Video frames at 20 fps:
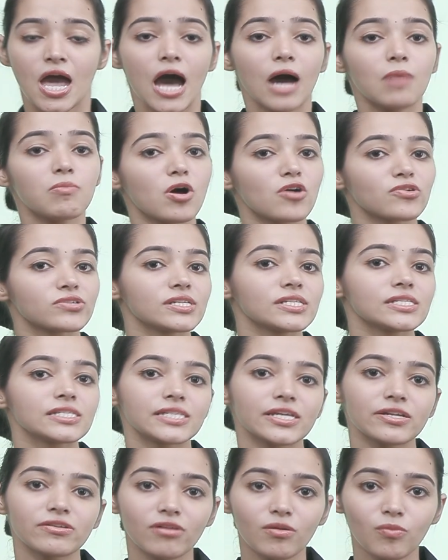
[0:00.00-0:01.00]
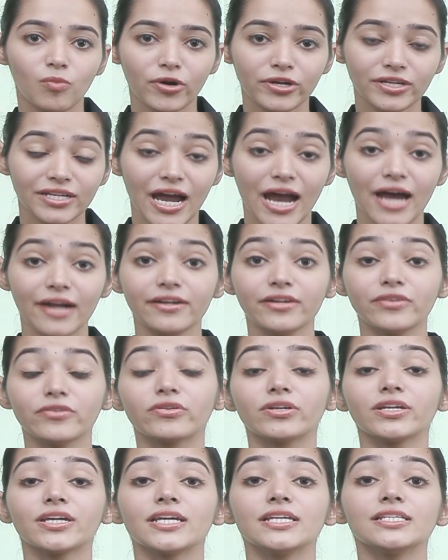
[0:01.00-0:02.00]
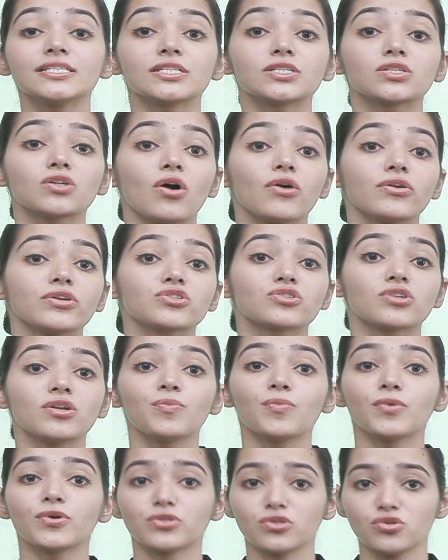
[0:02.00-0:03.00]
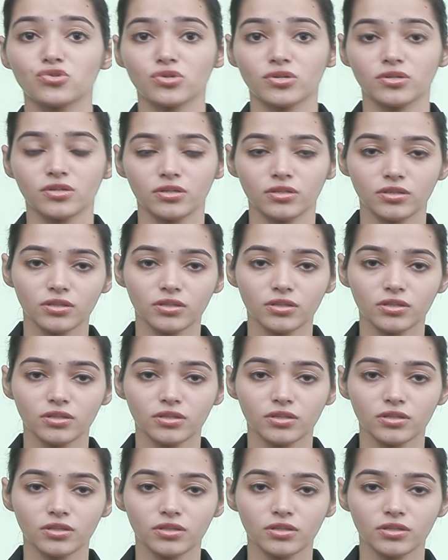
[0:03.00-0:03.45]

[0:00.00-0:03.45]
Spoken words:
about its central point, and it regains its original position.